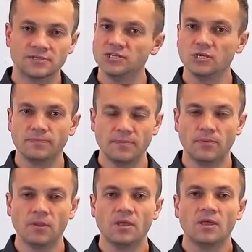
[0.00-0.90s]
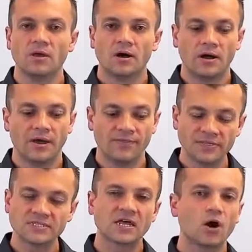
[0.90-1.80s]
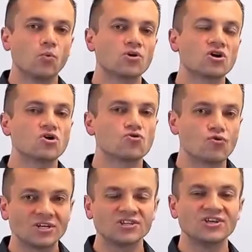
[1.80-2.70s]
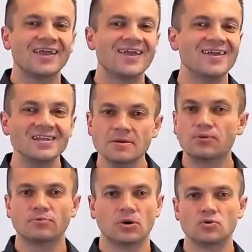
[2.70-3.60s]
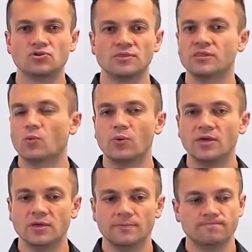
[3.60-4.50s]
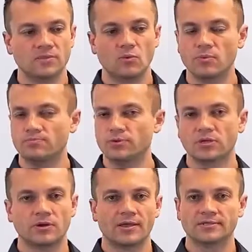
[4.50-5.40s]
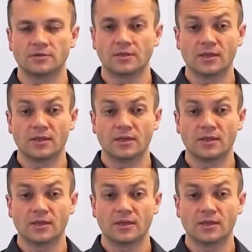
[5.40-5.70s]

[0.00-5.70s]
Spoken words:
teaching people. And this is how we're crushing any promotion that we put our hands on.